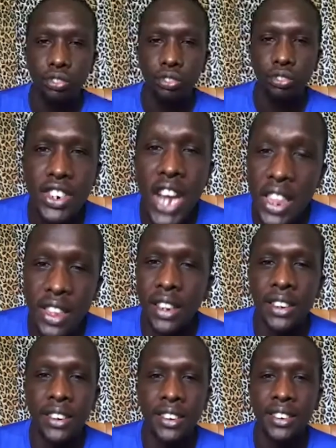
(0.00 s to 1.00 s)
Nothing.
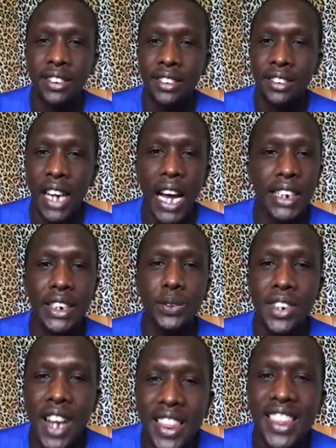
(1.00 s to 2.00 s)
I knew
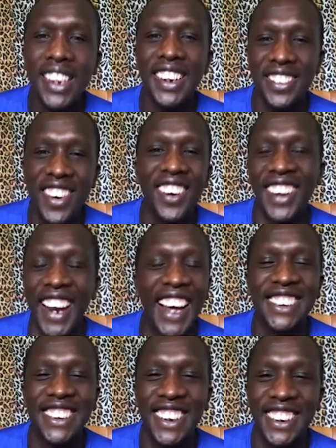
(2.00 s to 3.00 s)
nothing about
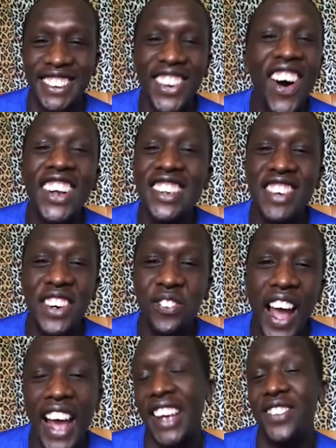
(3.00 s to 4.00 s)
Alaska, not even
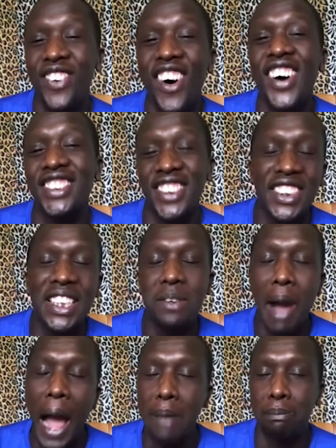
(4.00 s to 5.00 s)
where it was on the
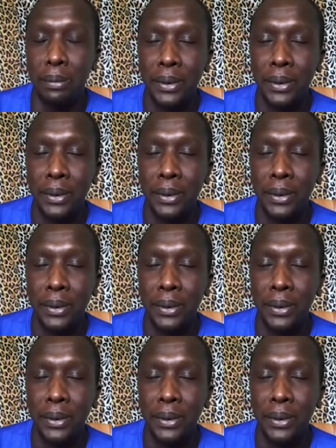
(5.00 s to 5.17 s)
map.